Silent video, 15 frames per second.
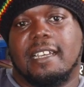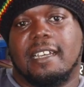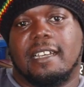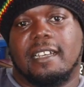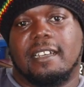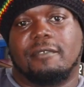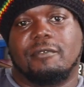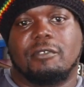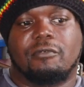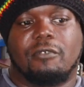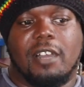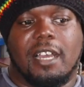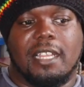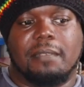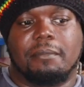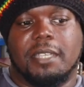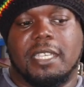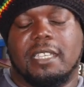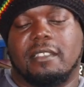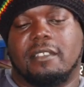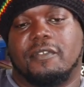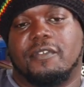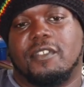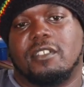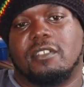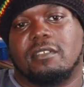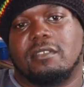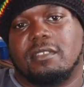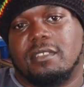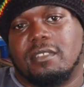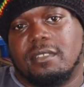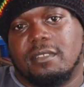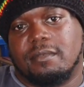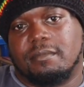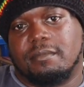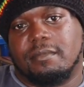with Wally being the first,